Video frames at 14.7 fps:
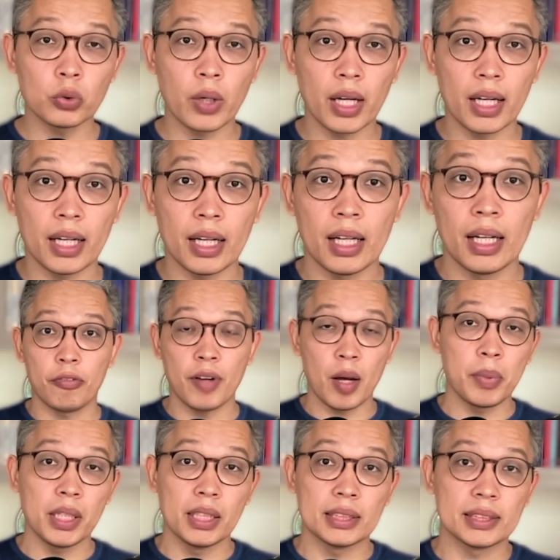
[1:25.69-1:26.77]
to the
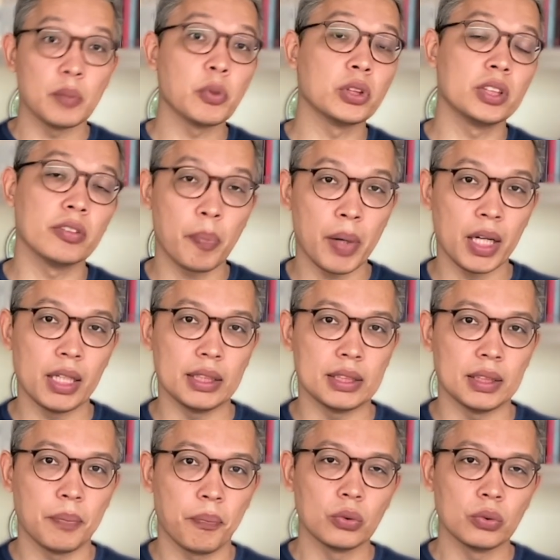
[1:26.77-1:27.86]
degradation of muscle and
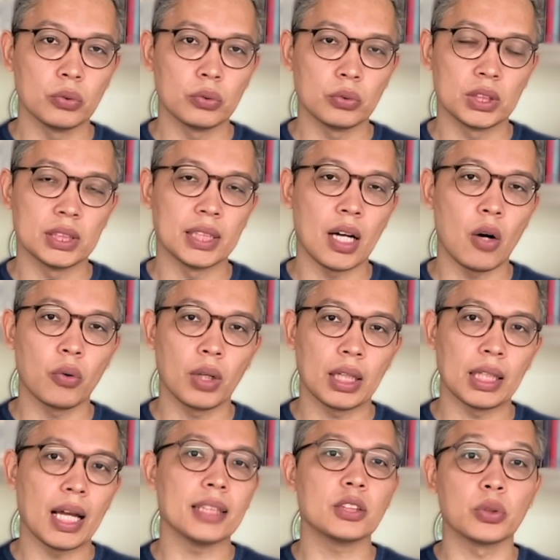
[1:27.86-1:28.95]
adipose tissue,
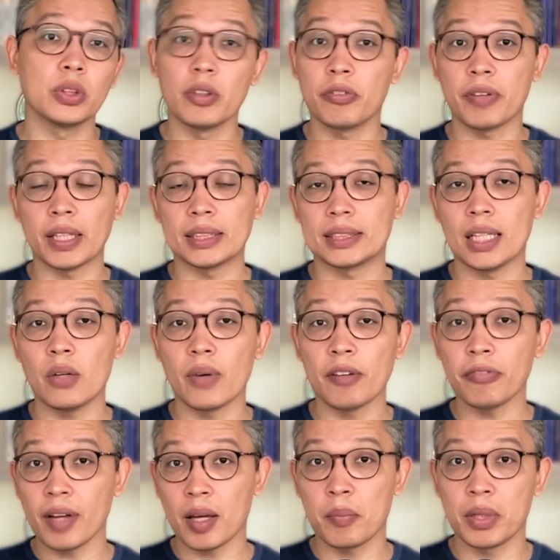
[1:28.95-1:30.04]
promoting
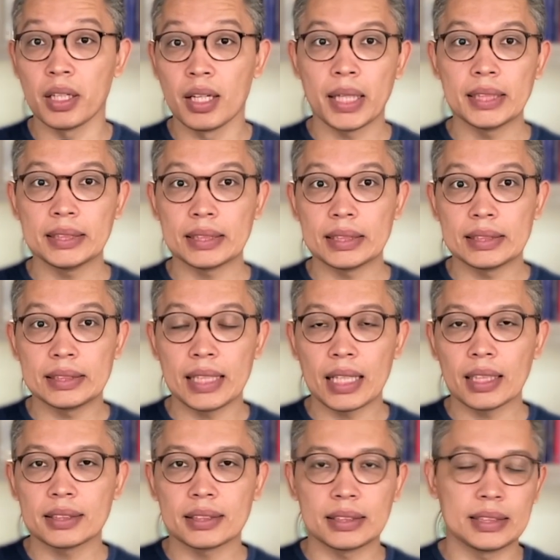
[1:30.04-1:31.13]
unintentional and very rapid
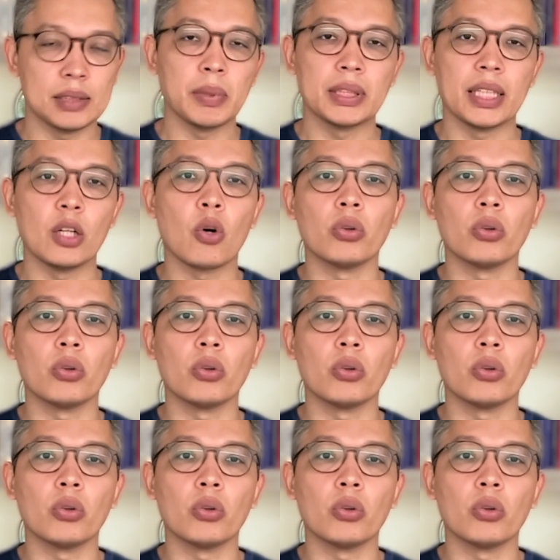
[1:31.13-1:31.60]
weight loss.